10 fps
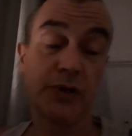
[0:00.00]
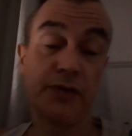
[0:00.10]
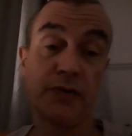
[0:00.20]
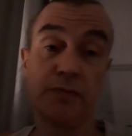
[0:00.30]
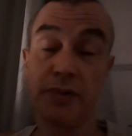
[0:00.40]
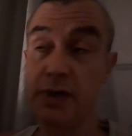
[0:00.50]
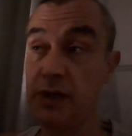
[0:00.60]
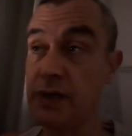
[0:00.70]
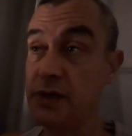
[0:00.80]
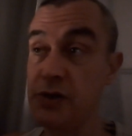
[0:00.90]
which have
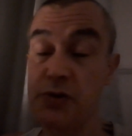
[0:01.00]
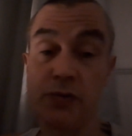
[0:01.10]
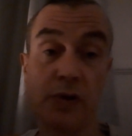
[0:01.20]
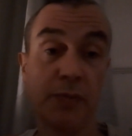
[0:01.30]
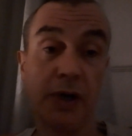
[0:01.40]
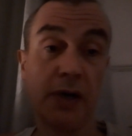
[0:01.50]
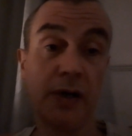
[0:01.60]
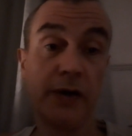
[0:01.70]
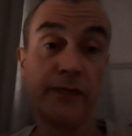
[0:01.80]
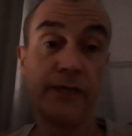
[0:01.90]
completely destroyed my
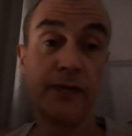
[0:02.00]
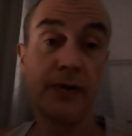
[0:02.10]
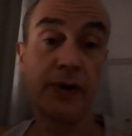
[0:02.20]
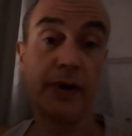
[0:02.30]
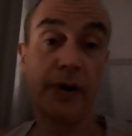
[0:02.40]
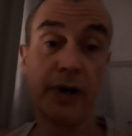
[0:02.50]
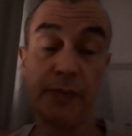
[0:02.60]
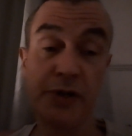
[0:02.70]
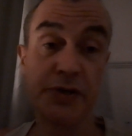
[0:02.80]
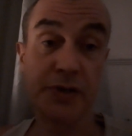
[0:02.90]
life. Like, I
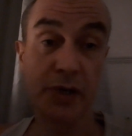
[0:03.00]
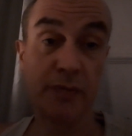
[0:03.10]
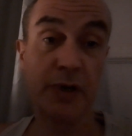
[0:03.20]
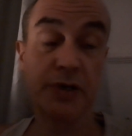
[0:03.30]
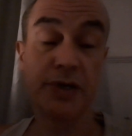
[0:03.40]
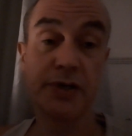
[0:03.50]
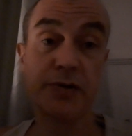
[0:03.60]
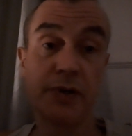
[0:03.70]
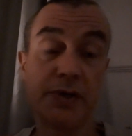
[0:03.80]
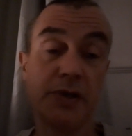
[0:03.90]
am in so much
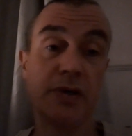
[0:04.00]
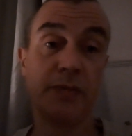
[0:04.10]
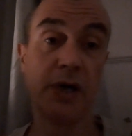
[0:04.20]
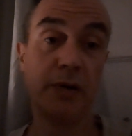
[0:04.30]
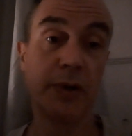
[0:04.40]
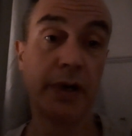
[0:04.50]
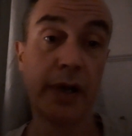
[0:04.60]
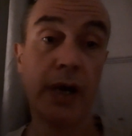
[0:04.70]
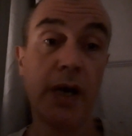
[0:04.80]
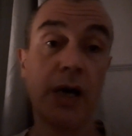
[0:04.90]
distress at the moment.
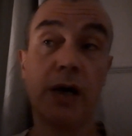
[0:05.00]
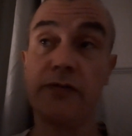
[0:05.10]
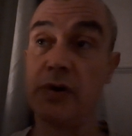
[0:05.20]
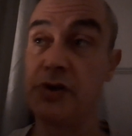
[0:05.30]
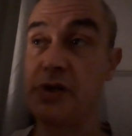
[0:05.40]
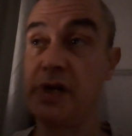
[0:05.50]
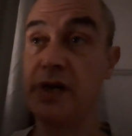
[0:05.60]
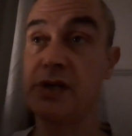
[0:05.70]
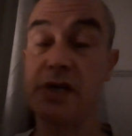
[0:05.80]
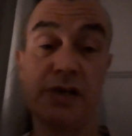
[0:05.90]
I've lost in
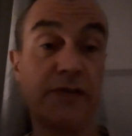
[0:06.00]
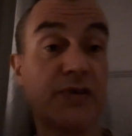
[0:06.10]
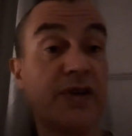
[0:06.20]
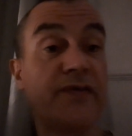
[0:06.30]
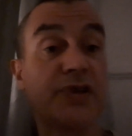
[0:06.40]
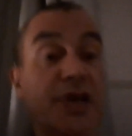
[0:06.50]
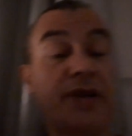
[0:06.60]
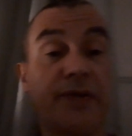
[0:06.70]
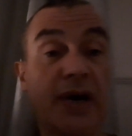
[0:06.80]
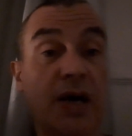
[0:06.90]
excess of
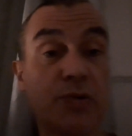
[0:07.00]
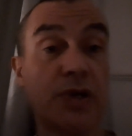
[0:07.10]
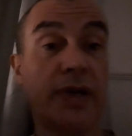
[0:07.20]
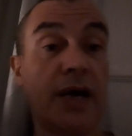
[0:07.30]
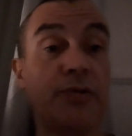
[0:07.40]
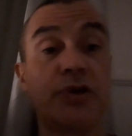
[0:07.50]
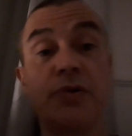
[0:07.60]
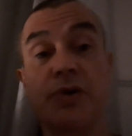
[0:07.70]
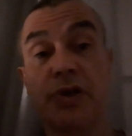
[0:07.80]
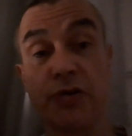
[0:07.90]
17,000 now
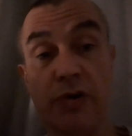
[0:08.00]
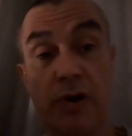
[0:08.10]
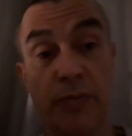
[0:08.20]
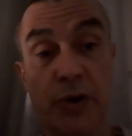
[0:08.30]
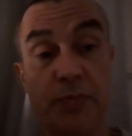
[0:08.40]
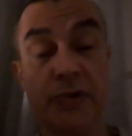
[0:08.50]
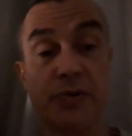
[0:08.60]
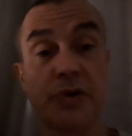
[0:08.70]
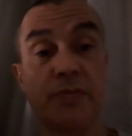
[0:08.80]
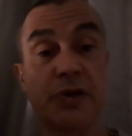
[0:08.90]
due to the crime and
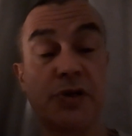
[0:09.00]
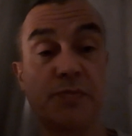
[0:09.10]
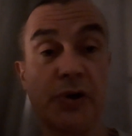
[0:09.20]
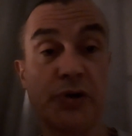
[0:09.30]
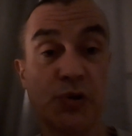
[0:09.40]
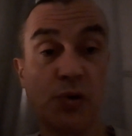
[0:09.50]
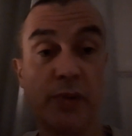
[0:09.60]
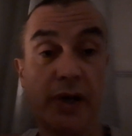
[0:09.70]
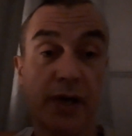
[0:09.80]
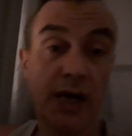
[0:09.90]
abuse committed by
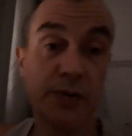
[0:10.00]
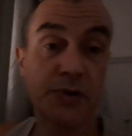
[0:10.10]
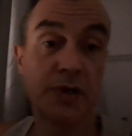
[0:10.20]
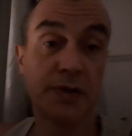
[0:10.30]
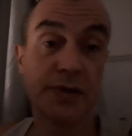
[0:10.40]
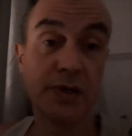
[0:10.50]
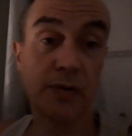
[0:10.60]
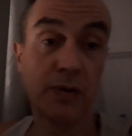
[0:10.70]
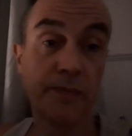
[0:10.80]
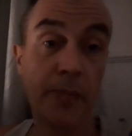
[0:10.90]
Torbay Council and
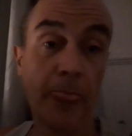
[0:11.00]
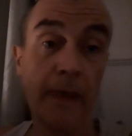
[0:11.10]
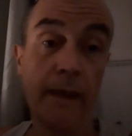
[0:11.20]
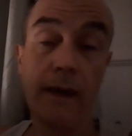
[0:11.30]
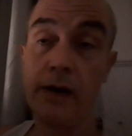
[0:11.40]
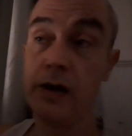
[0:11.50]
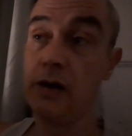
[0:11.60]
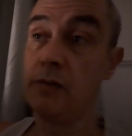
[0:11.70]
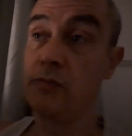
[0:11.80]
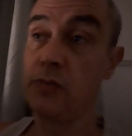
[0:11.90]
so
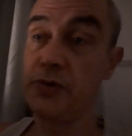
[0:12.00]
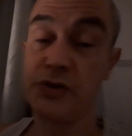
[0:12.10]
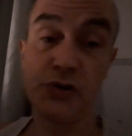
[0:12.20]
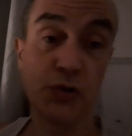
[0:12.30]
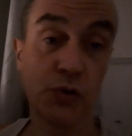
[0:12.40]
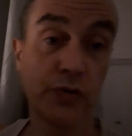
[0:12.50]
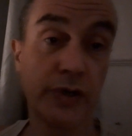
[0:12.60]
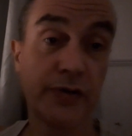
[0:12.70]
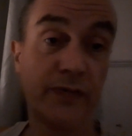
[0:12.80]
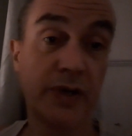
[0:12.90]
on, with the
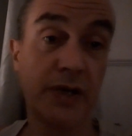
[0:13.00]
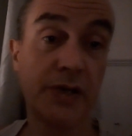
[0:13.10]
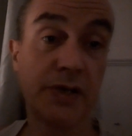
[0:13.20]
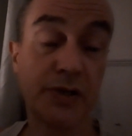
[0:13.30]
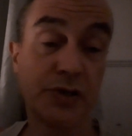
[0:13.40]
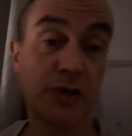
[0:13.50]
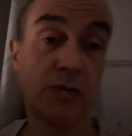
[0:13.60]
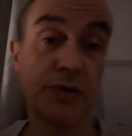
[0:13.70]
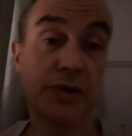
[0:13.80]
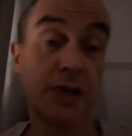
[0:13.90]
storage fees and
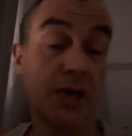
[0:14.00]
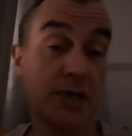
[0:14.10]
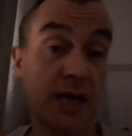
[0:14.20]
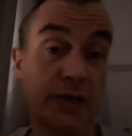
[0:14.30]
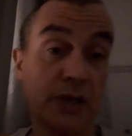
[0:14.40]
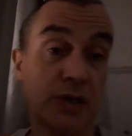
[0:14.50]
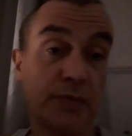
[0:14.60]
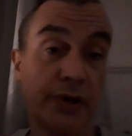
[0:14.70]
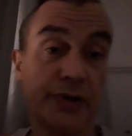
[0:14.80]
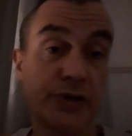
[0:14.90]
so on. So that's adding
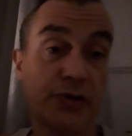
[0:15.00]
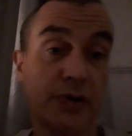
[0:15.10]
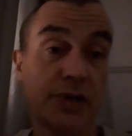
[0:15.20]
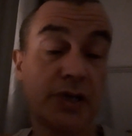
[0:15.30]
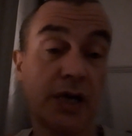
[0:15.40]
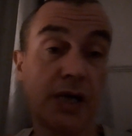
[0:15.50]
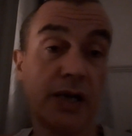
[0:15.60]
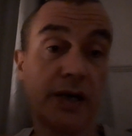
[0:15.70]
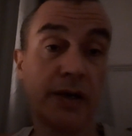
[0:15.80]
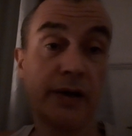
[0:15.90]
to my distress
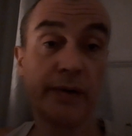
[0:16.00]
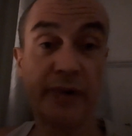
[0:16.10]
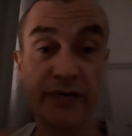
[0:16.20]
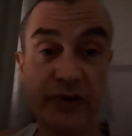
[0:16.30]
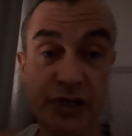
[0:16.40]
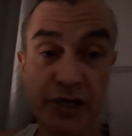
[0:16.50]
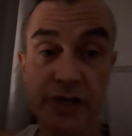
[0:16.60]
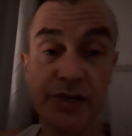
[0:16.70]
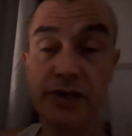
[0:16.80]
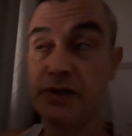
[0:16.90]
daily. I'm having
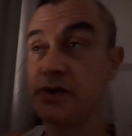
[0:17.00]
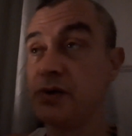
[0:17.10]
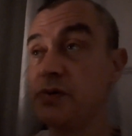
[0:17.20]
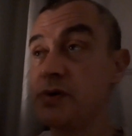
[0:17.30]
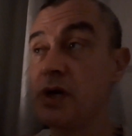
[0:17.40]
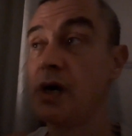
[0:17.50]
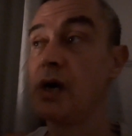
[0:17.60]
chest issues.